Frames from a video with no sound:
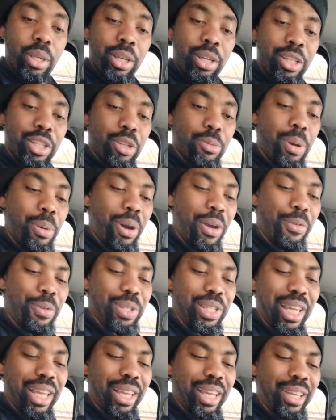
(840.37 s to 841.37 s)
So my wife
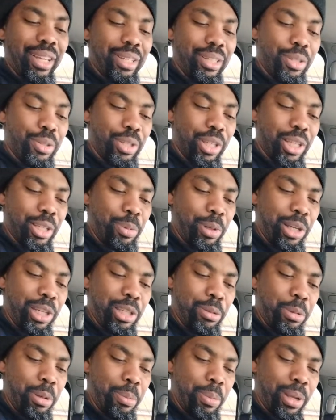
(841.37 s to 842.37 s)
was like, she was
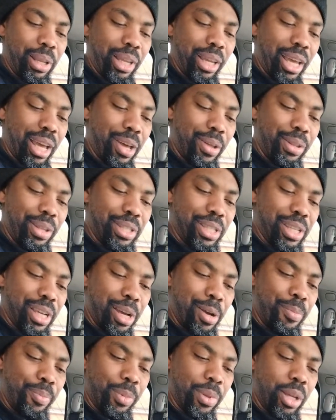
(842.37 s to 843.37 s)
explaining to me about like how this
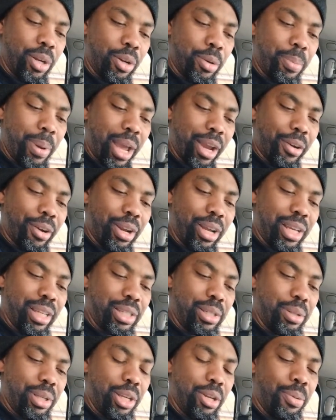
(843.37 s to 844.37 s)
her background,
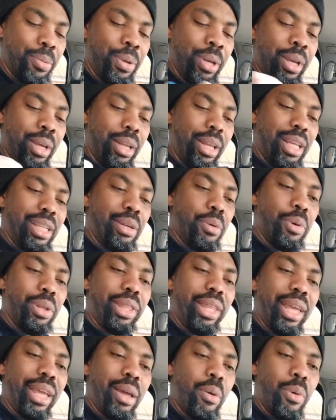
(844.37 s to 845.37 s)
because they say
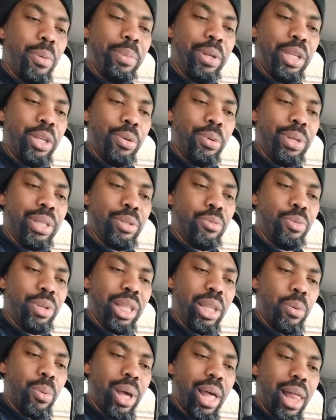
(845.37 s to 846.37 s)
one thing that women do is
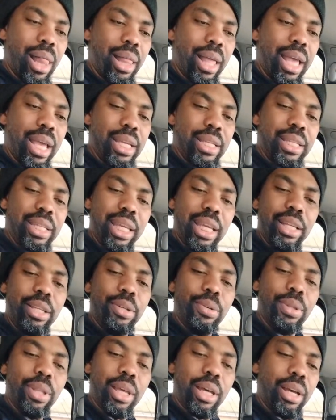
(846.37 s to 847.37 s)
really well is they
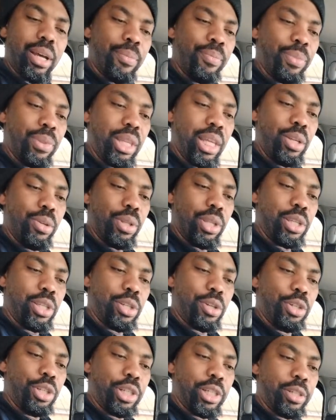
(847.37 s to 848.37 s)
do the
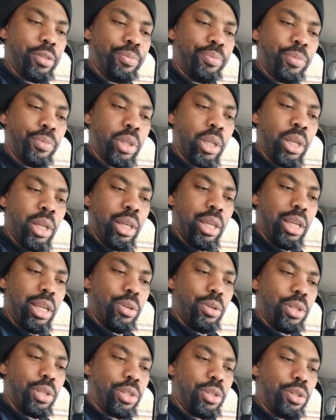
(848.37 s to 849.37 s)
search
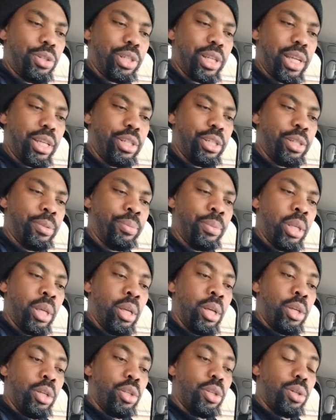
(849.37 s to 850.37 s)
engine.
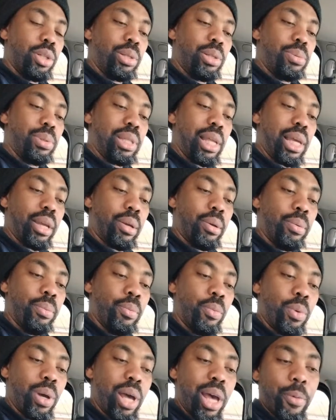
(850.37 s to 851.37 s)
So she was like,
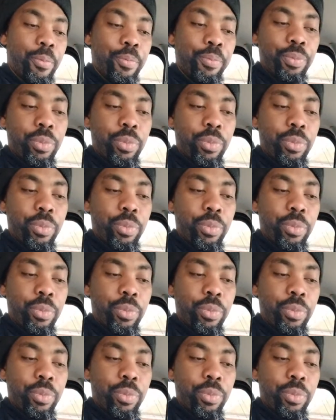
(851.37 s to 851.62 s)
wow.